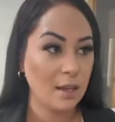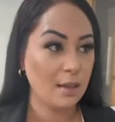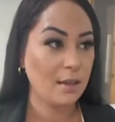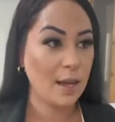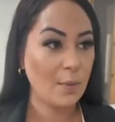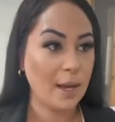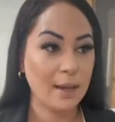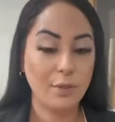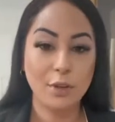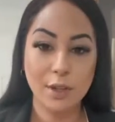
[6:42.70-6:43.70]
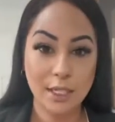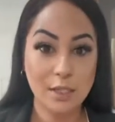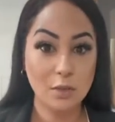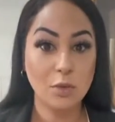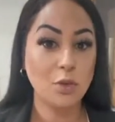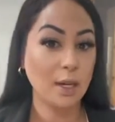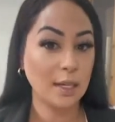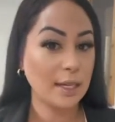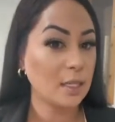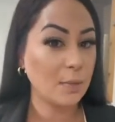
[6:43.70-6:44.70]
that way, if you're really still
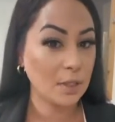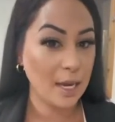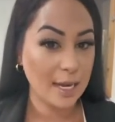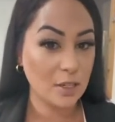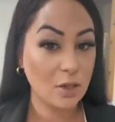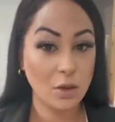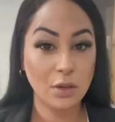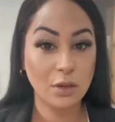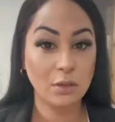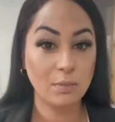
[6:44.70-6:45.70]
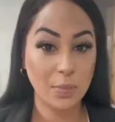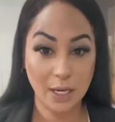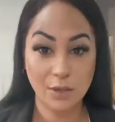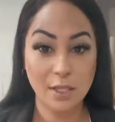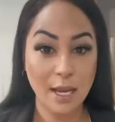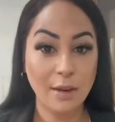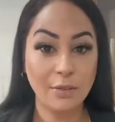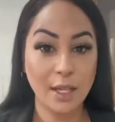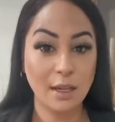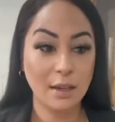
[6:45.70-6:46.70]
struggling to put the lashes on by
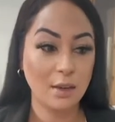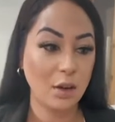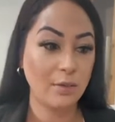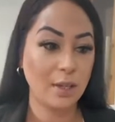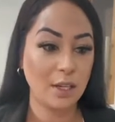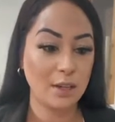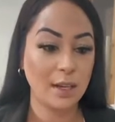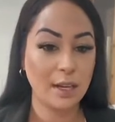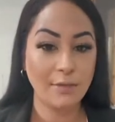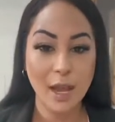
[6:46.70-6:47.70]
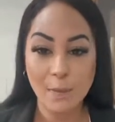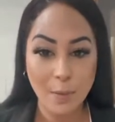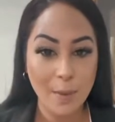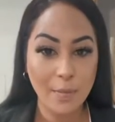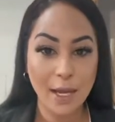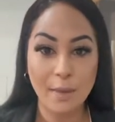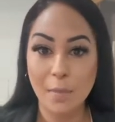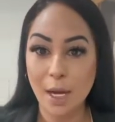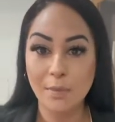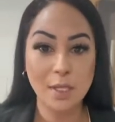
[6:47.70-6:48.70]
yourself, then hopefully you can get a family member,
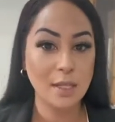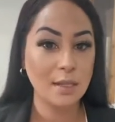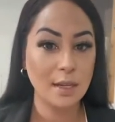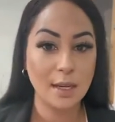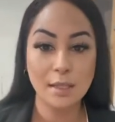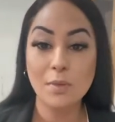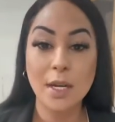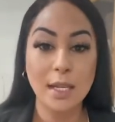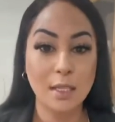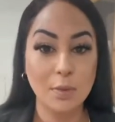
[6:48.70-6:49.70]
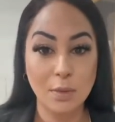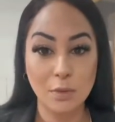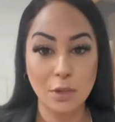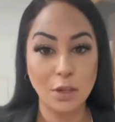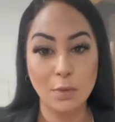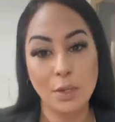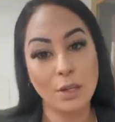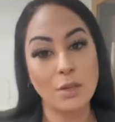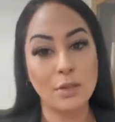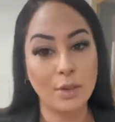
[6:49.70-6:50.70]
mum, sister, someone else to put them on you, and you
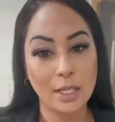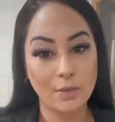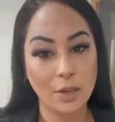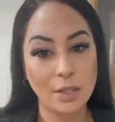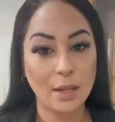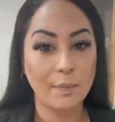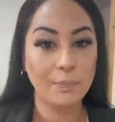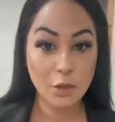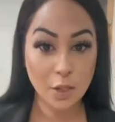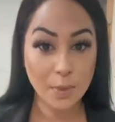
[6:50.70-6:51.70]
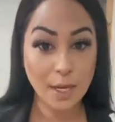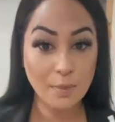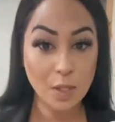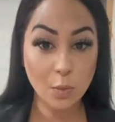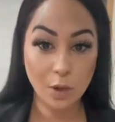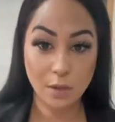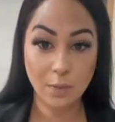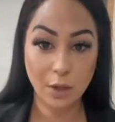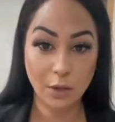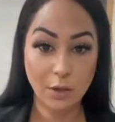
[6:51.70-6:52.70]
can do vice versa. So when it comes to
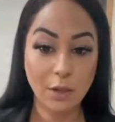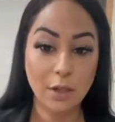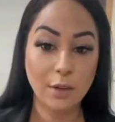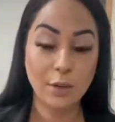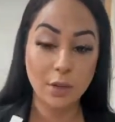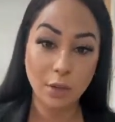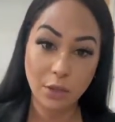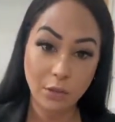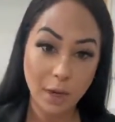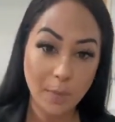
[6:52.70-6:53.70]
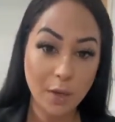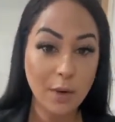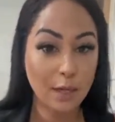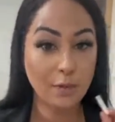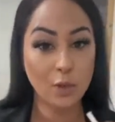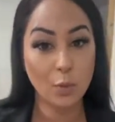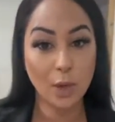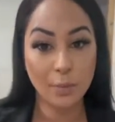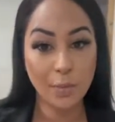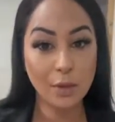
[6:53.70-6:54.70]
wasp glue, you've got the 3mm and you've got the
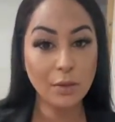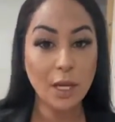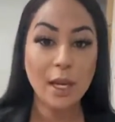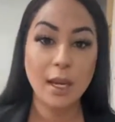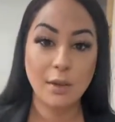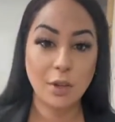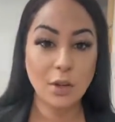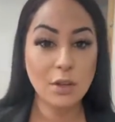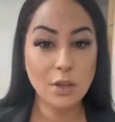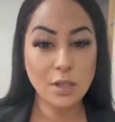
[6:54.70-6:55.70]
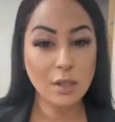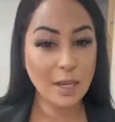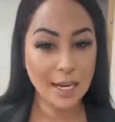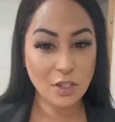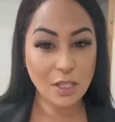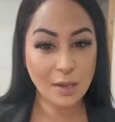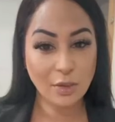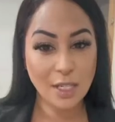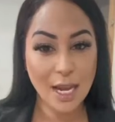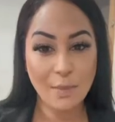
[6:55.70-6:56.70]
1mm. If you're not using your lashes
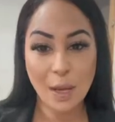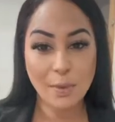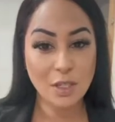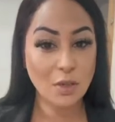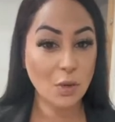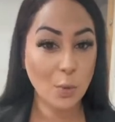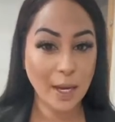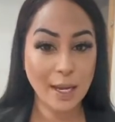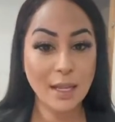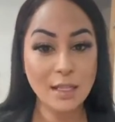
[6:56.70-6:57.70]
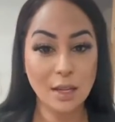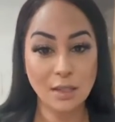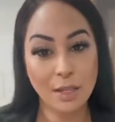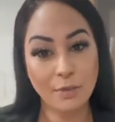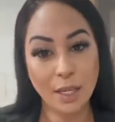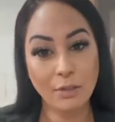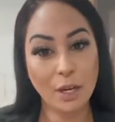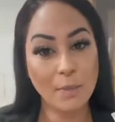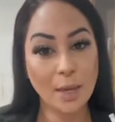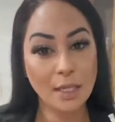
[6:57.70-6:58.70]
every day, maybe just on the weekends, I definitely
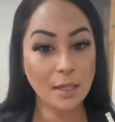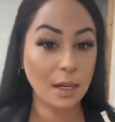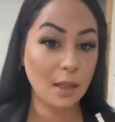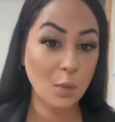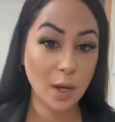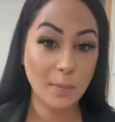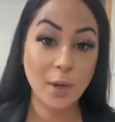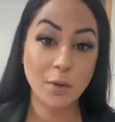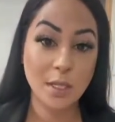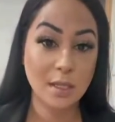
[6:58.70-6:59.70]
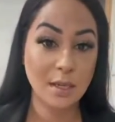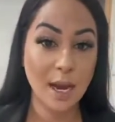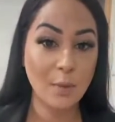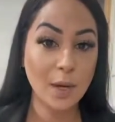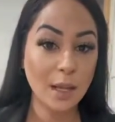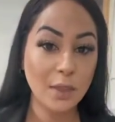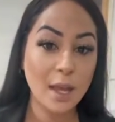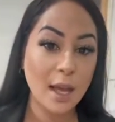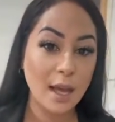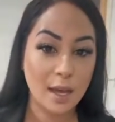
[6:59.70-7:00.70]
recommend getting the 1mm to start with.
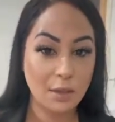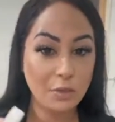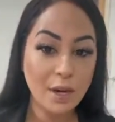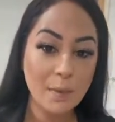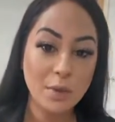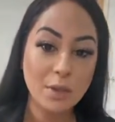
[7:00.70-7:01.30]
The 3mm is